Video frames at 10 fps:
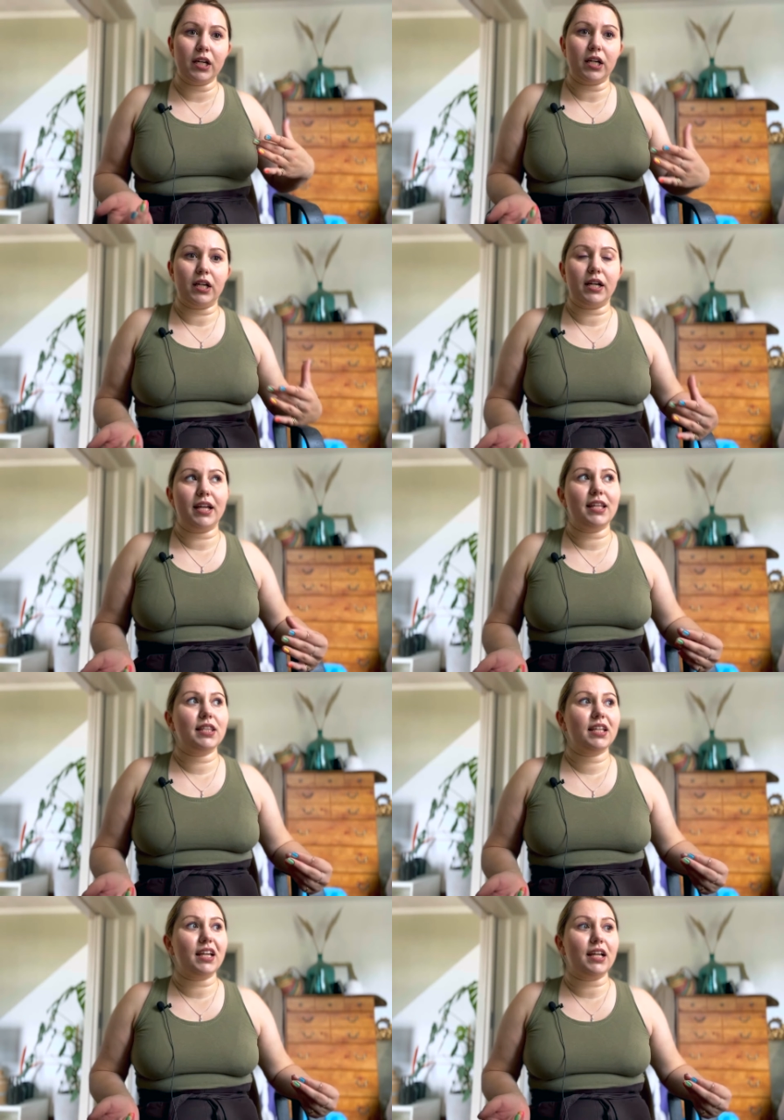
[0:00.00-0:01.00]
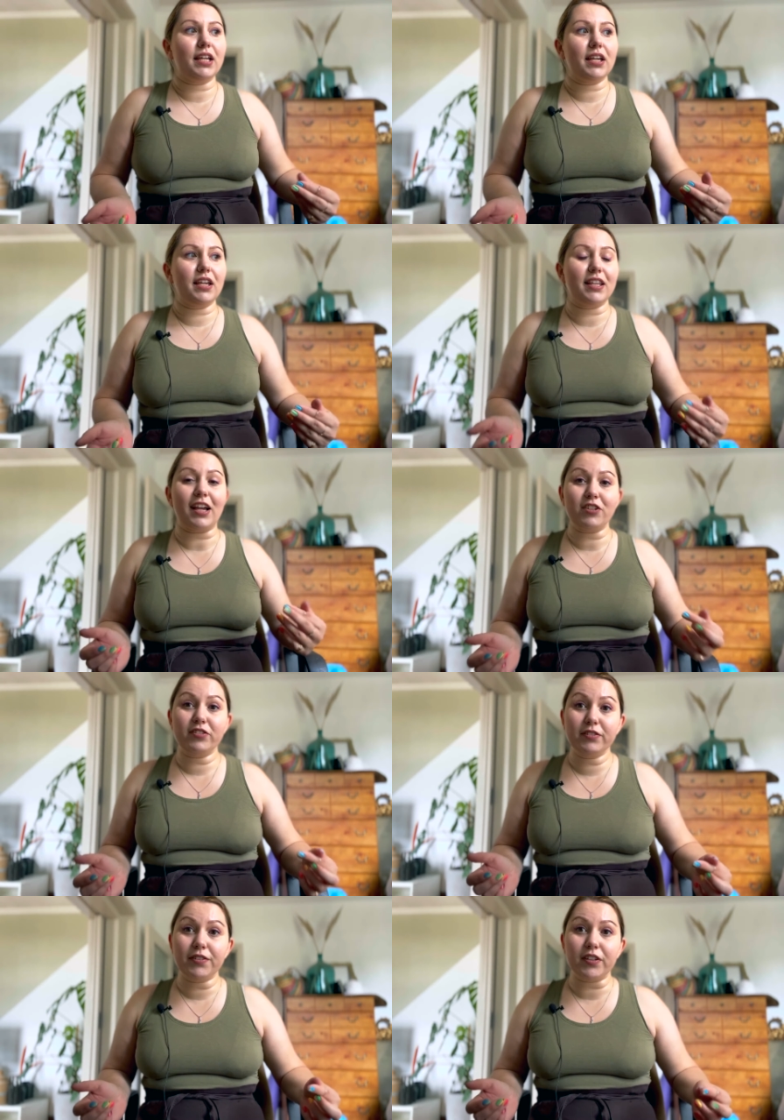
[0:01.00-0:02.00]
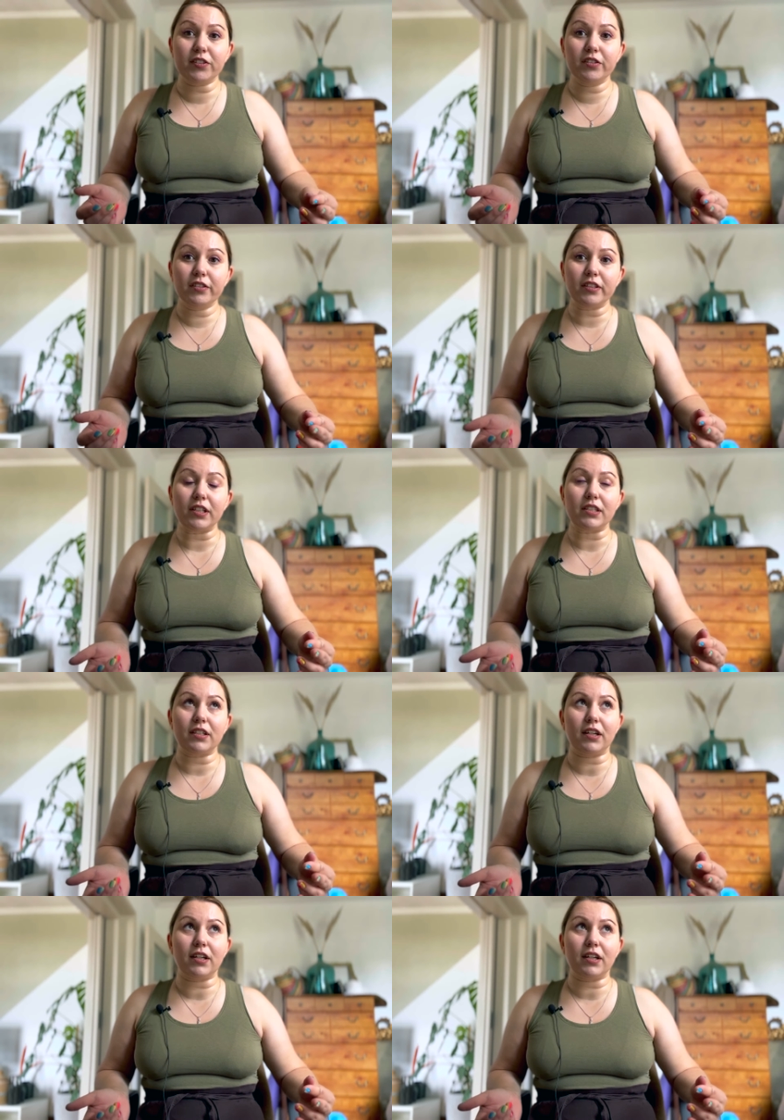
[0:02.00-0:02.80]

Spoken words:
and it actually felt good.